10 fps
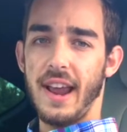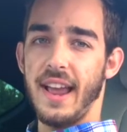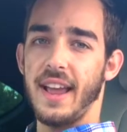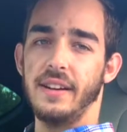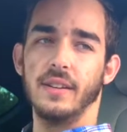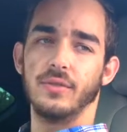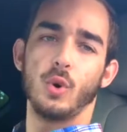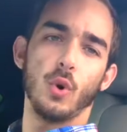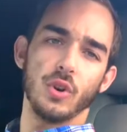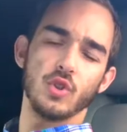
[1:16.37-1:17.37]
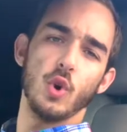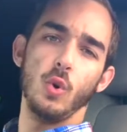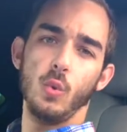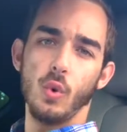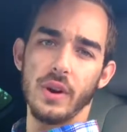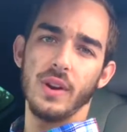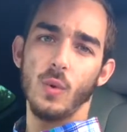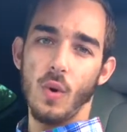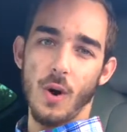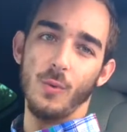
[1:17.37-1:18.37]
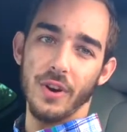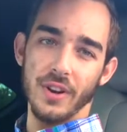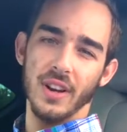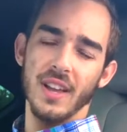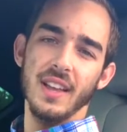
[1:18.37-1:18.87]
and of course, who wouldn't want one?